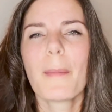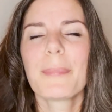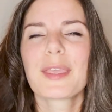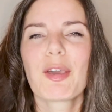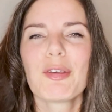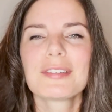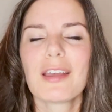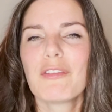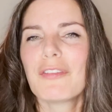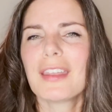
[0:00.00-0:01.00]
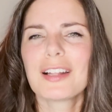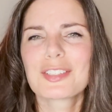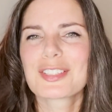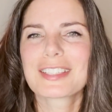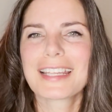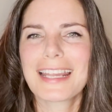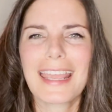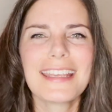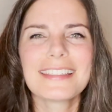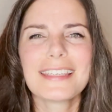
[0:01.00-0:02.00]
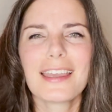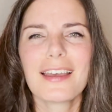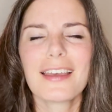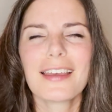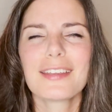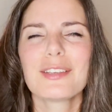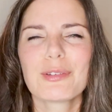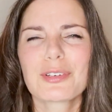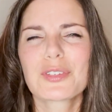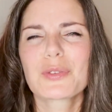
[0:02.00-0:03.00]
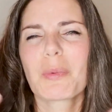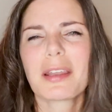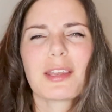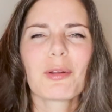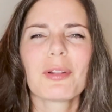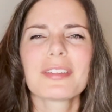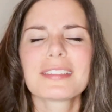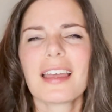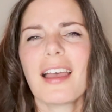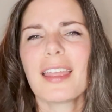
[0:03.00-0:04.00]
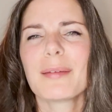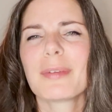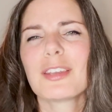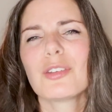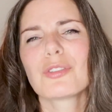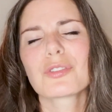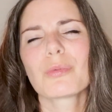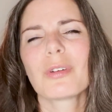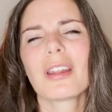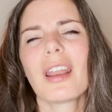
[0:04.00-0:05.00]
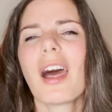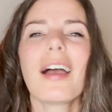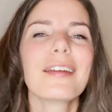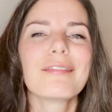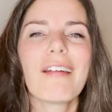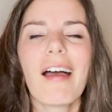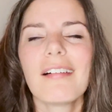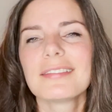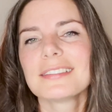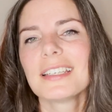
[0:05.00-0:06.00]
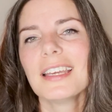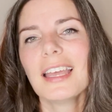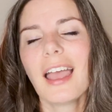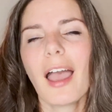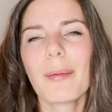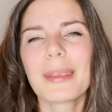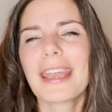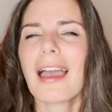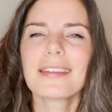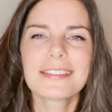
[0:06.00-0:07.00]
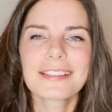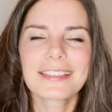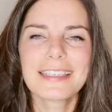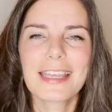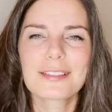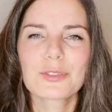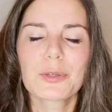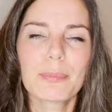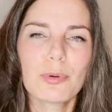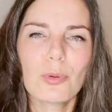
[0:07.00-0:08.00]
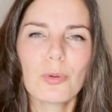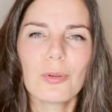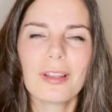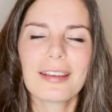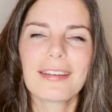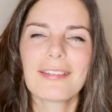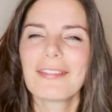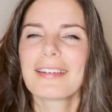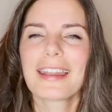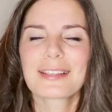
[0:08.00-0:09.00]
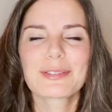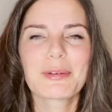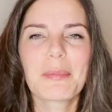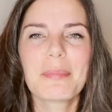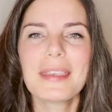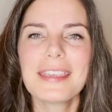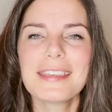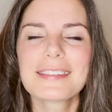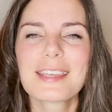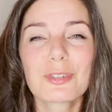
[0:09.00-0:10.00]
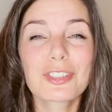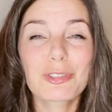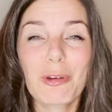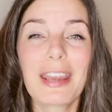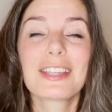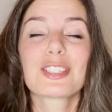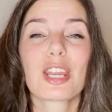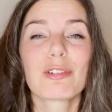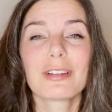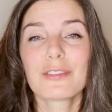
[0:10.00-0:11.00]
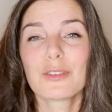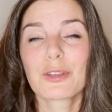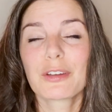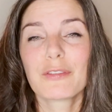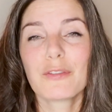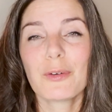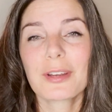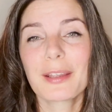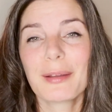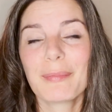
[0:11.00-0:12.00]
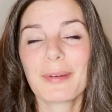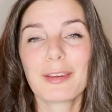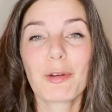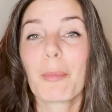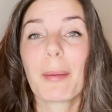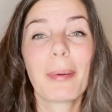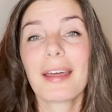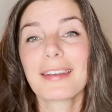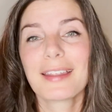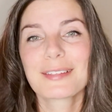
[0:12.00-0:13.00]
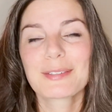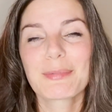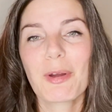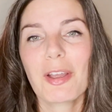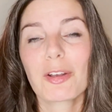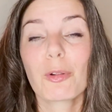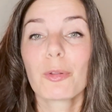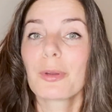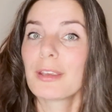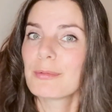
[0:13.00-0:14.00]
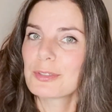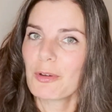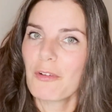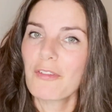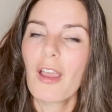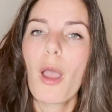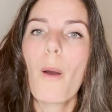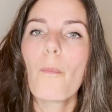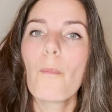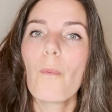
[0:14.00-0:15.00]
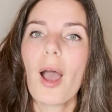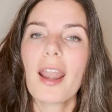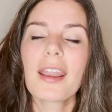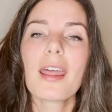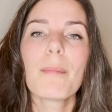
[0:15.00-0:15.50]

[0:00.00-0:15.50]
because I feel just lazier. You're sweating all the time and you just want to lie around. I mean, ideally next to a pool or next to a beach, which is great in general if you can afford it. But you know, my partner has to work, although he was off 1